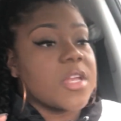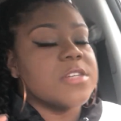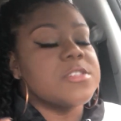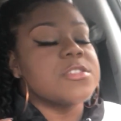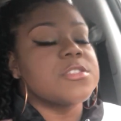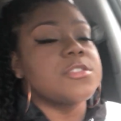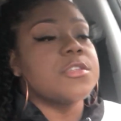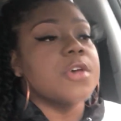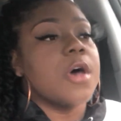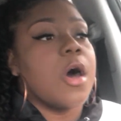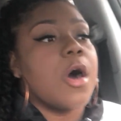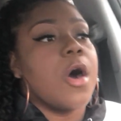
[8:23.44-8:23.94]

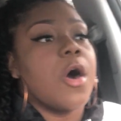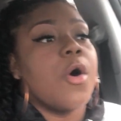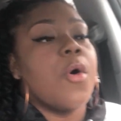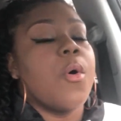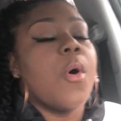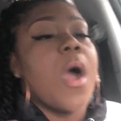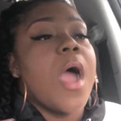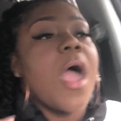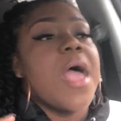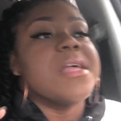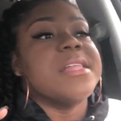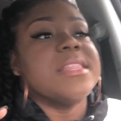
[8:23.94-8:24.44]

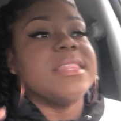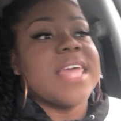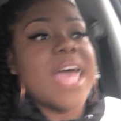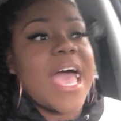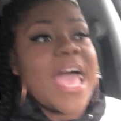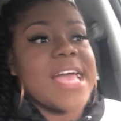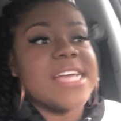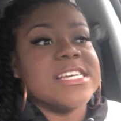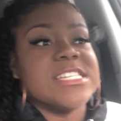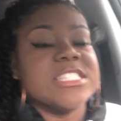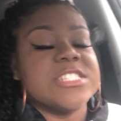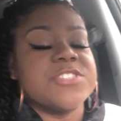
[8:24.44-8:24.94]
So
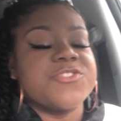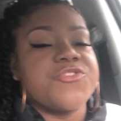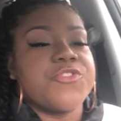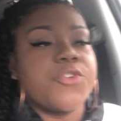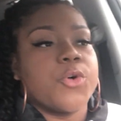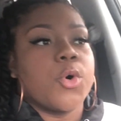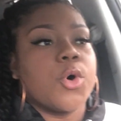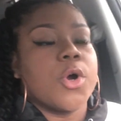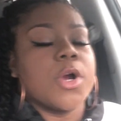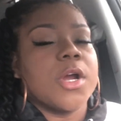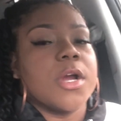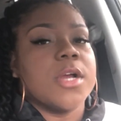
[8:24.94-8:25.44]
that is
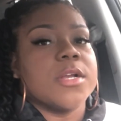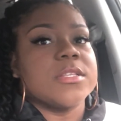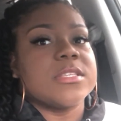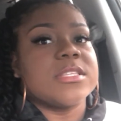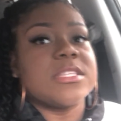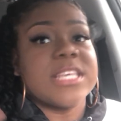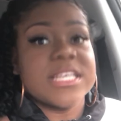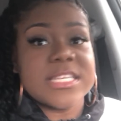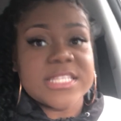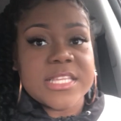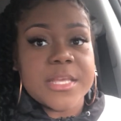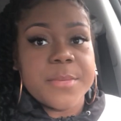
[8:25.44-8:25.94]
for
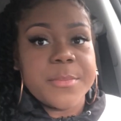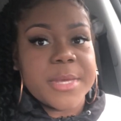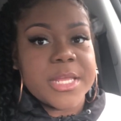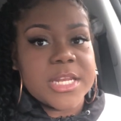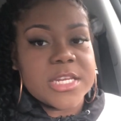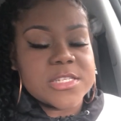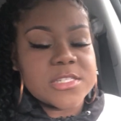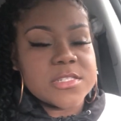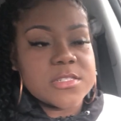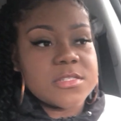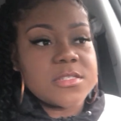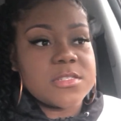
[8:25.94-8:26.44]
60
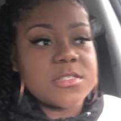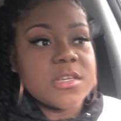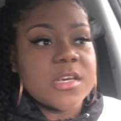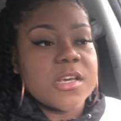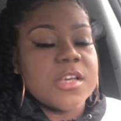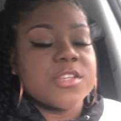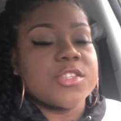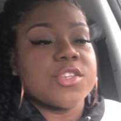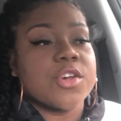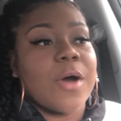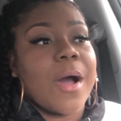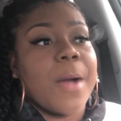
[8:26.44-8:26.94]
minutes.
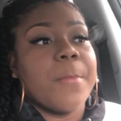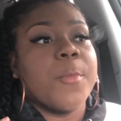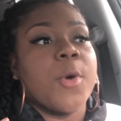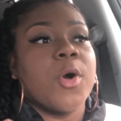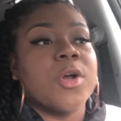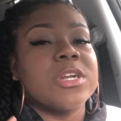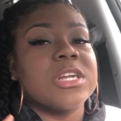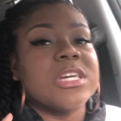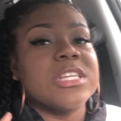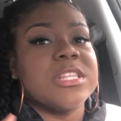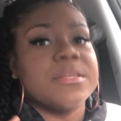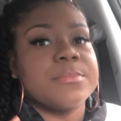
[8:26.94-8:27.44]
So I'm
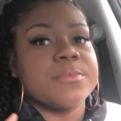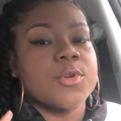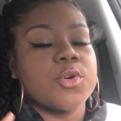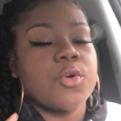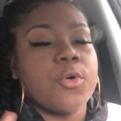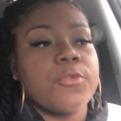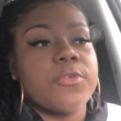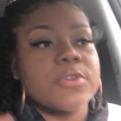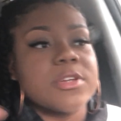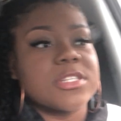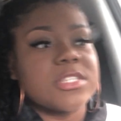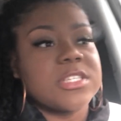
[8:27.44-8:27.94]
on the
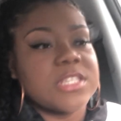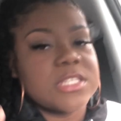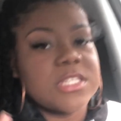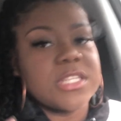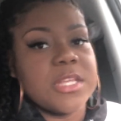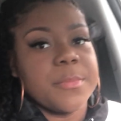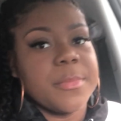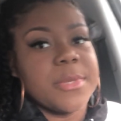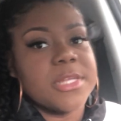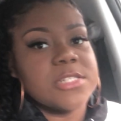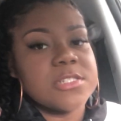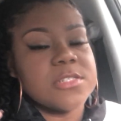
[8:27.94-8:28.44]
elliptical for
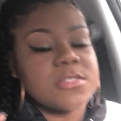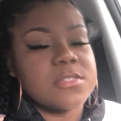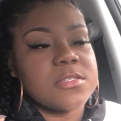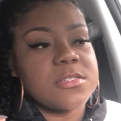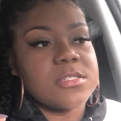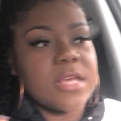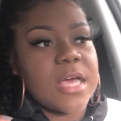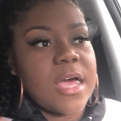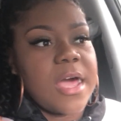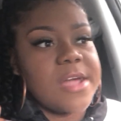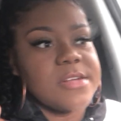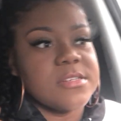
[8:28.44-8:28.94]
60
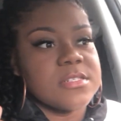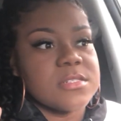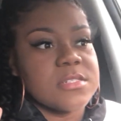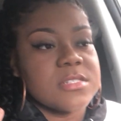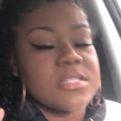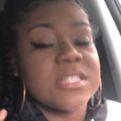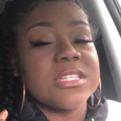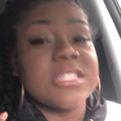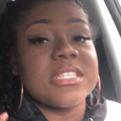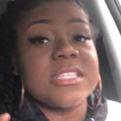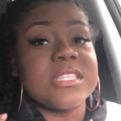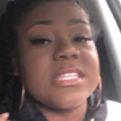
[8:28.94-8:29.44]
minutes.
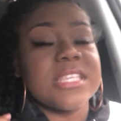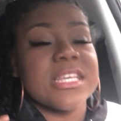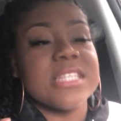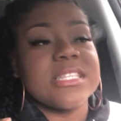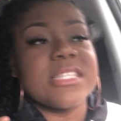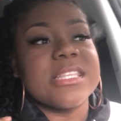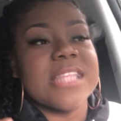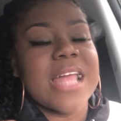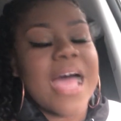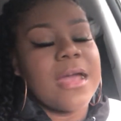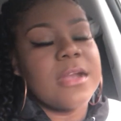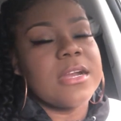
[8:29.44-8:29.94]

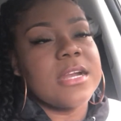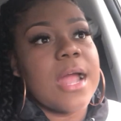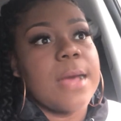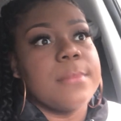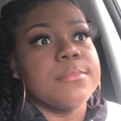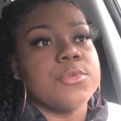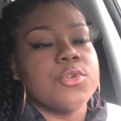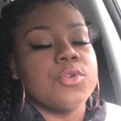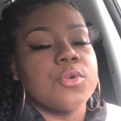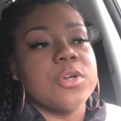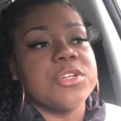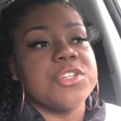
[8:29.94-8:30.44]
Since now that
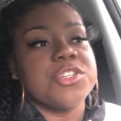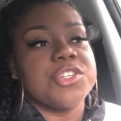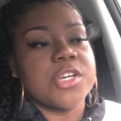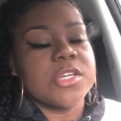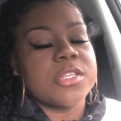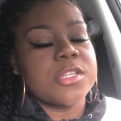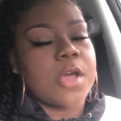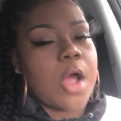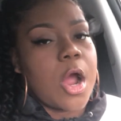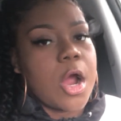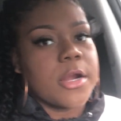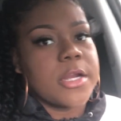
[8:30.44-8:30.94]
I'm doing
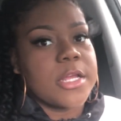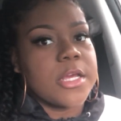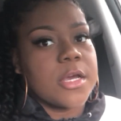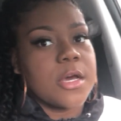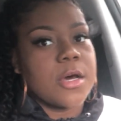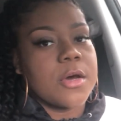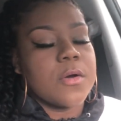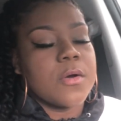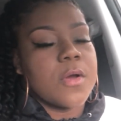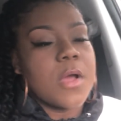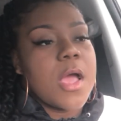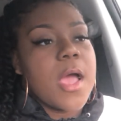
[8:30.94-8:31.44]
just
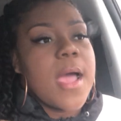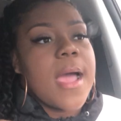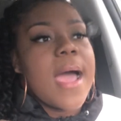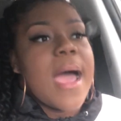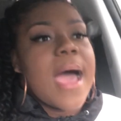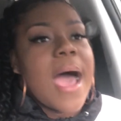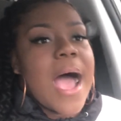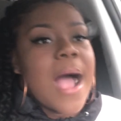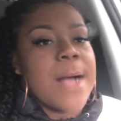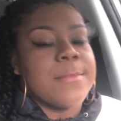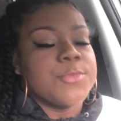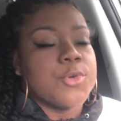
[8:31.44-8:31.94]
cardio,
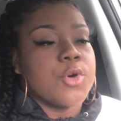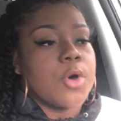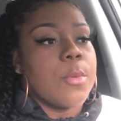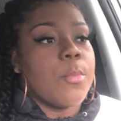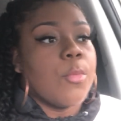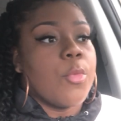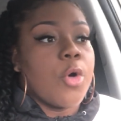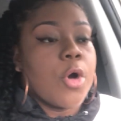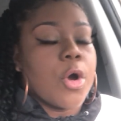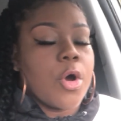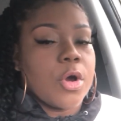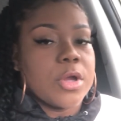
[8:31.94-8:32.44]
I'm doing
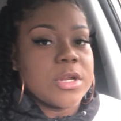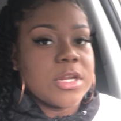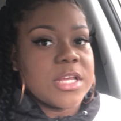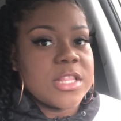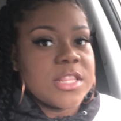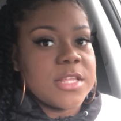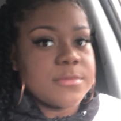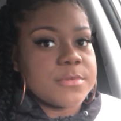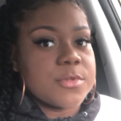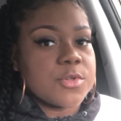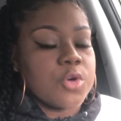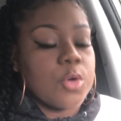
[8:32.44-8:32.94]
more on the
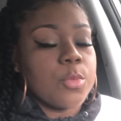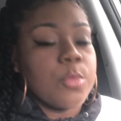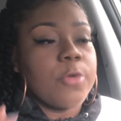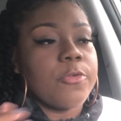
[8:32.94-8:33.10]
elliptical.